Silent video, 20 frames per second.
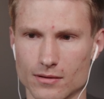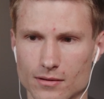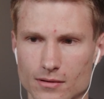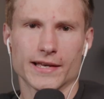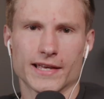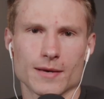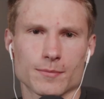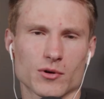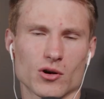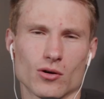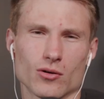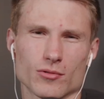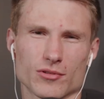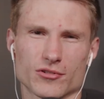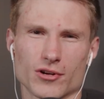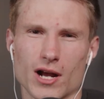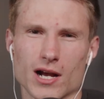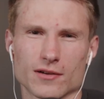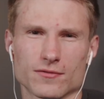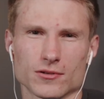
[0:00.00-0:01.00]
I kept going with
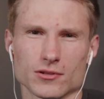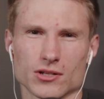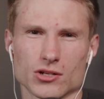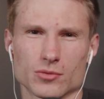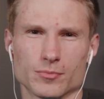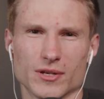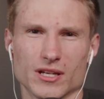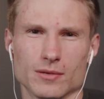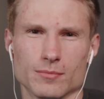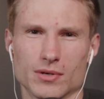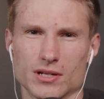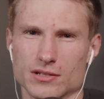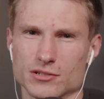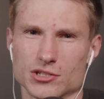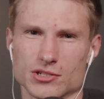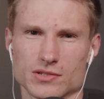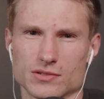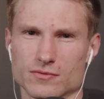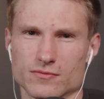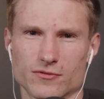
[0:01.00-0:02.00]
Grok for a little bit, but it
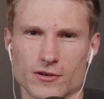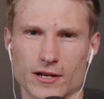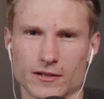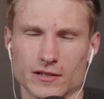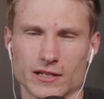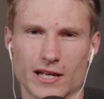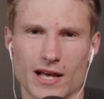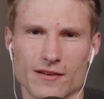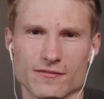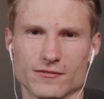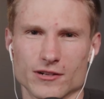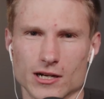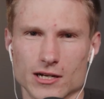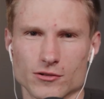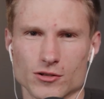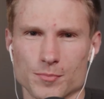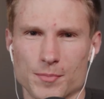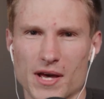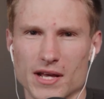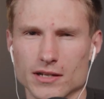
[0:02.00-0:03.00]
just frankly got very
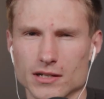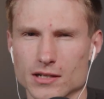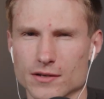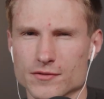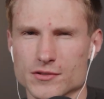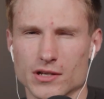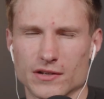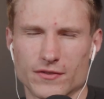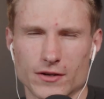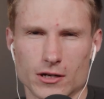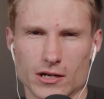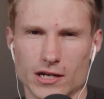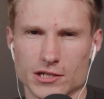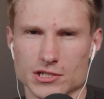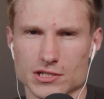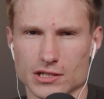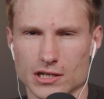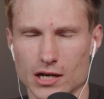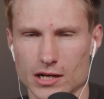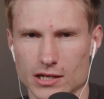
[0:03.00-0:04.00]
repetitive, so I figured I'd
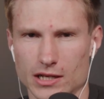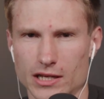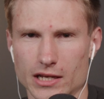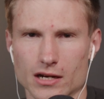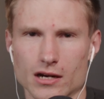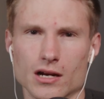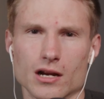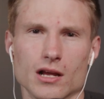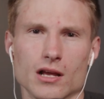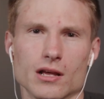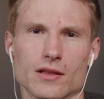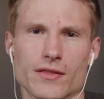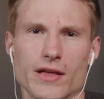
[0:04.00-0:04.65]
just cut it here.